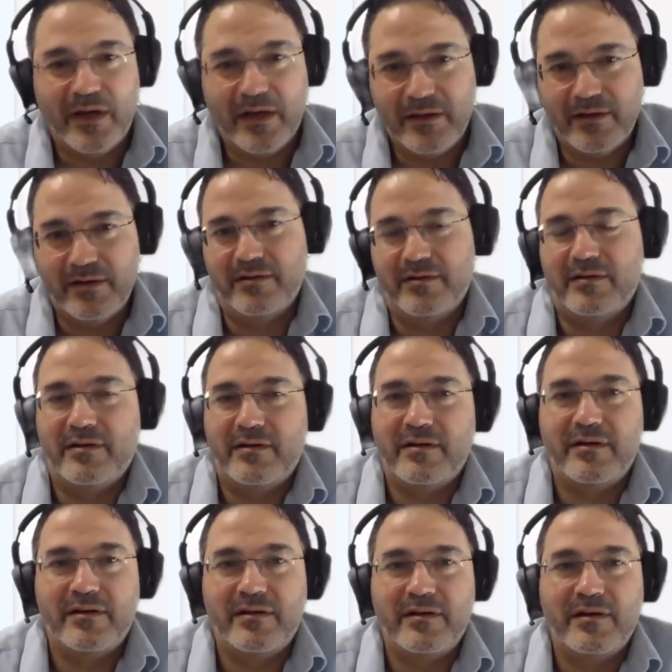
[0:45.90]
together,
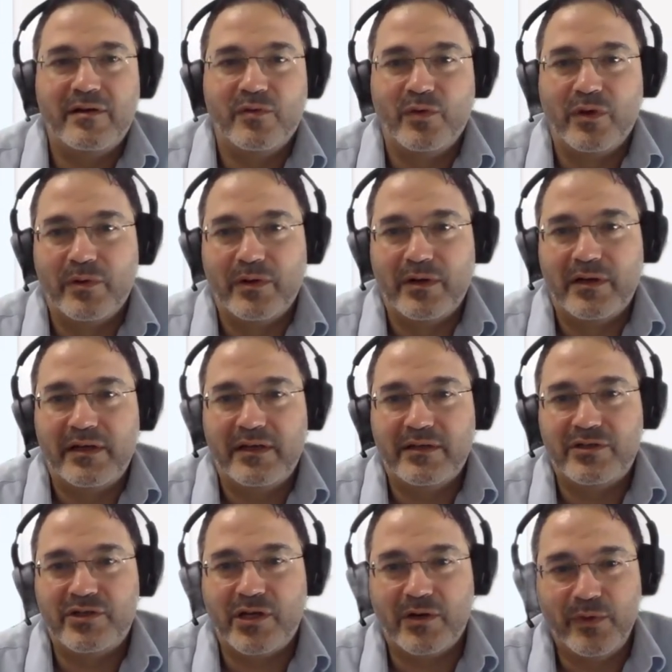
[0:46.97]
we
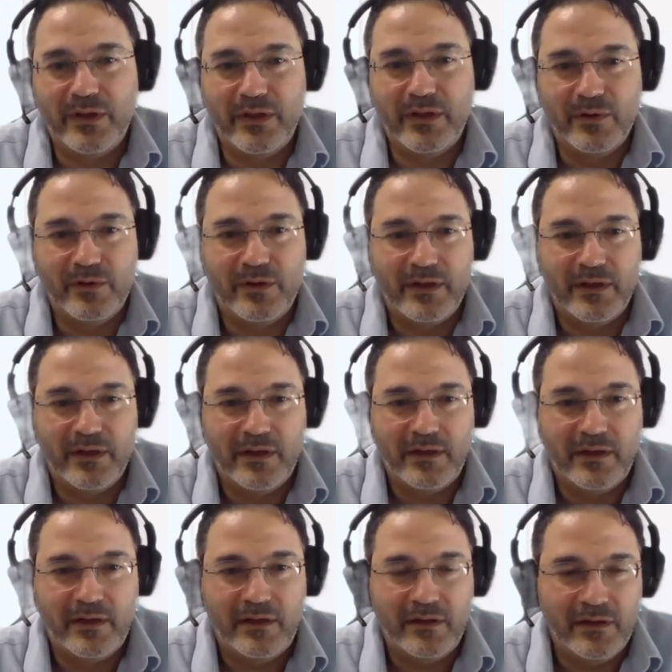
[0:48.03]
will share with you
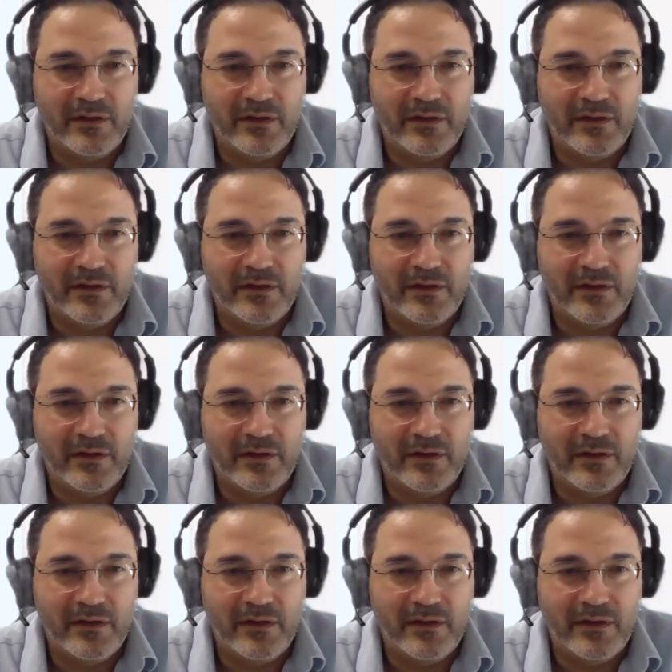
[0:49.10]
the